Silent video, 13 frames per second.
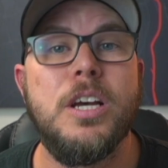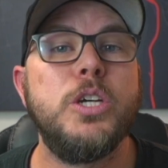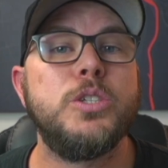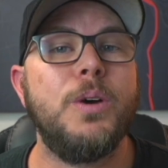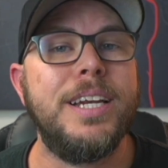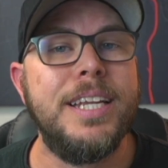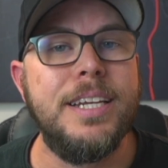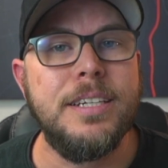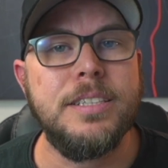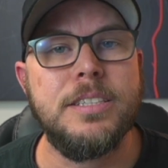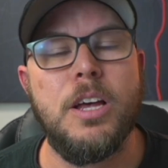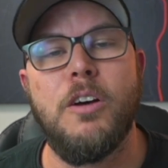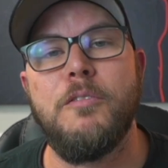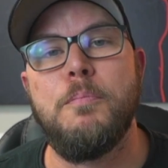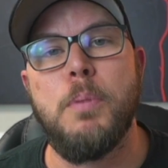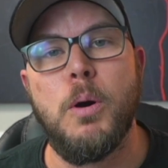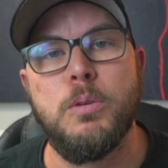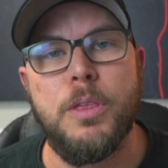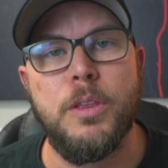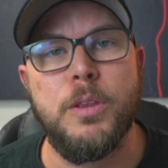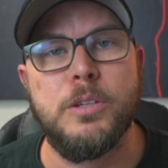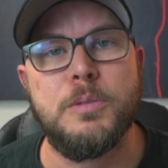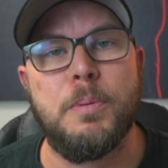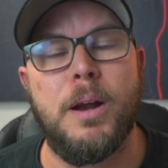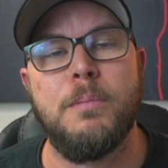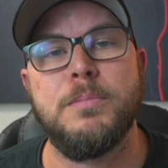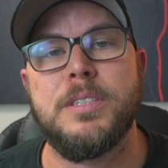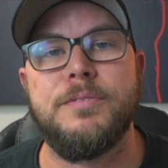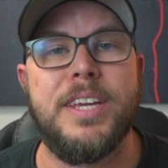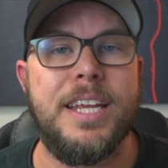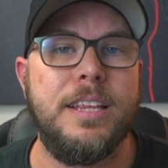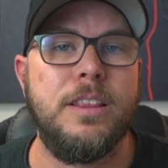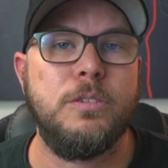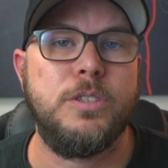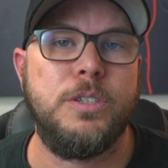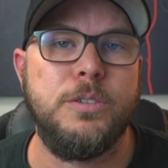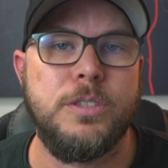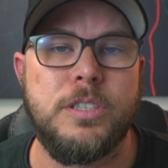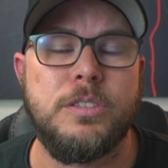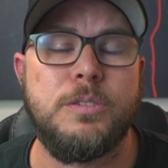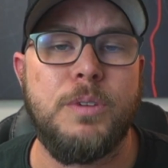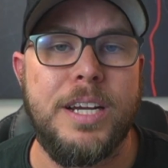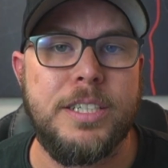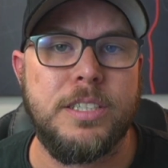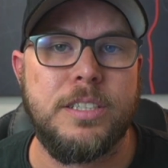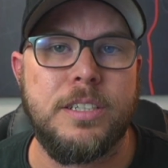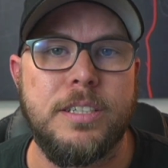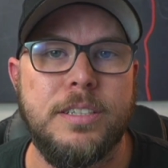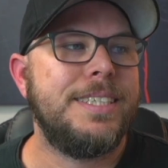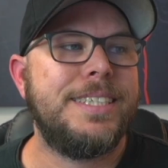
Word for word: So I needed to solve both of those problems of getting those users registered.